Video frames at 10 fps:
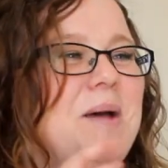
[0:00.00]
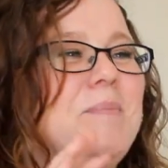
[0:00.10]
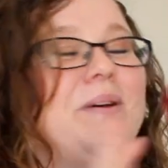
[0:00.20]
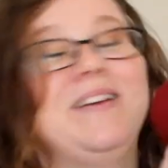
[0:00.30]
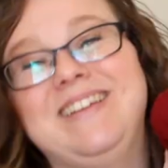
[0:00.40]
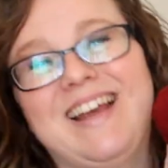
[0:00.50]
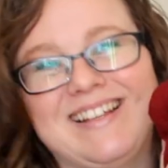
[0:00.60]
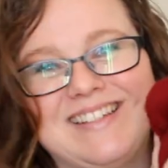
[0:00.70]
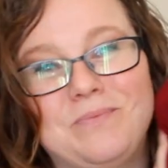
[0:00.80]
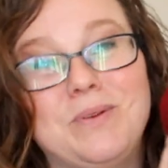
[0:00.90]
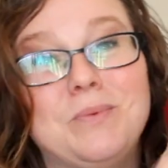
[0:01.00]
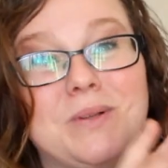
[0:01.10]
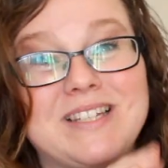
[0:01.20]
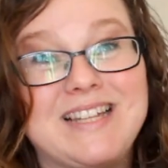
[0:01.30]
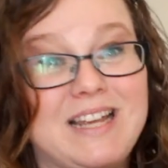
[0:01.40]
But yes,
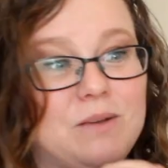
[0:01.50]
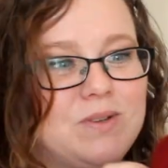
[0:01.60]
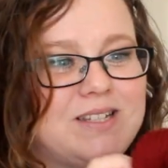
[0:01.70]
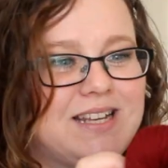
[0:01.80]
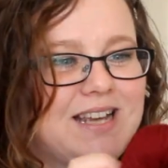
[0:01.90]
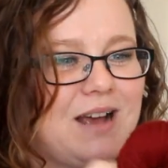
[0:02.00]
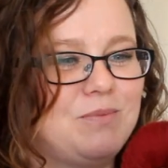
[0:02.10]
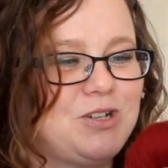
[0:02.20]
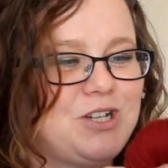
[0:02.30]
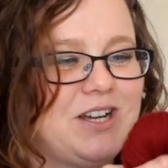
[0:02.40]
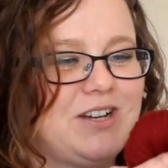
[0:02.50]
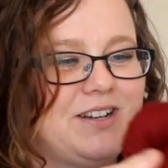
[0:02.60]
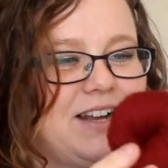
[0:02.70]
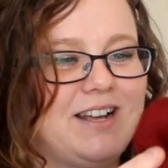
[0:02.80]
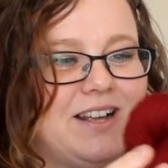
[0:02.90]
we'll see. We'll see how much
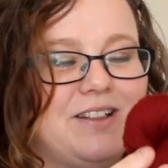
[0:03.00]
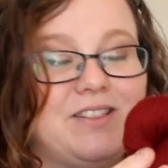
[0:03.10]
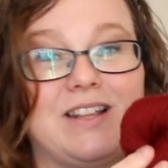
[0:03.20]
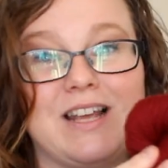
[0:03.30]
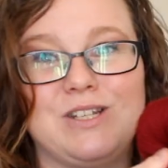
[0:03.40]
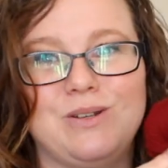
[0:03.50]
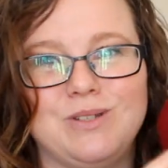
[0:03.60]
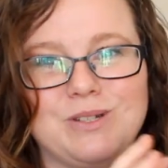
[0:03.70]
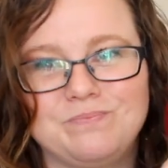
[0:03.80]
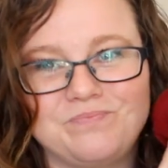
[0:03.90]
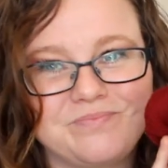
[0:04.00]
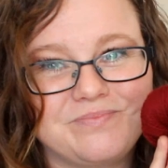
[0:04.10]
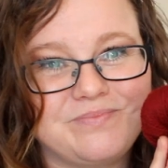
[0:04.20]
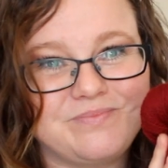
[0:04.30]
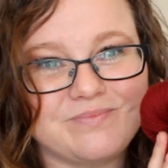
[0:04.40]
yarn gets used.
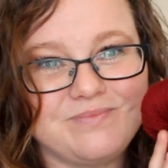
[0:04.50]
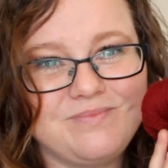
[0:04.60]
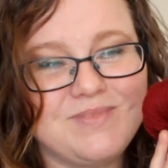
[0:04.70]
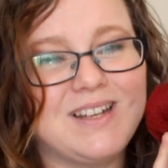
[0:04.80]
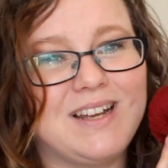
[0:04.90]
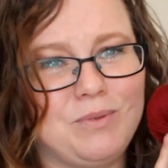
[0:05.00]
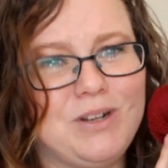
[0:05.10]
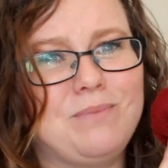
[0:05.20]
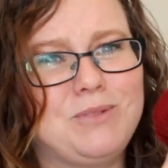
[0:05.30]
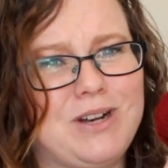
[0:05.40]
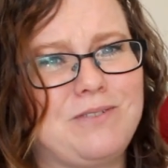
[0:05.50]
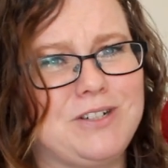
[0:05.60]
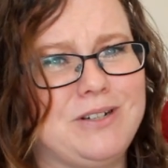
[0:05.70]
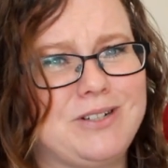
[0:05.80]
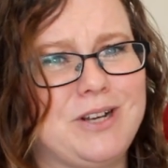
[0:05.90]
I'm gonna have
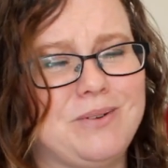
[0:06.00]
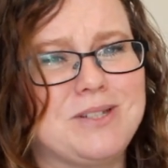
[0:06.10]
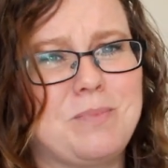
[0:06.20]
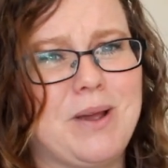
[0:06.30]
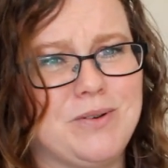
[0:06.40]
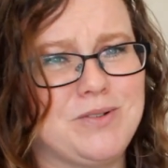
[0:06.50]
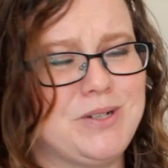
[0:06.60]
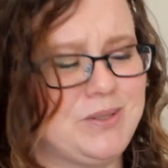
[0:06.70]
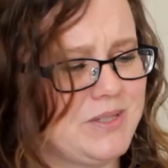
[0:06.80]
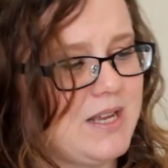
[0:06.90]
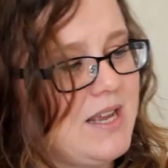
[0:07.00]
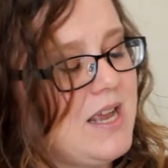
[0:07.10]
to do 2. It's a pair of shoes.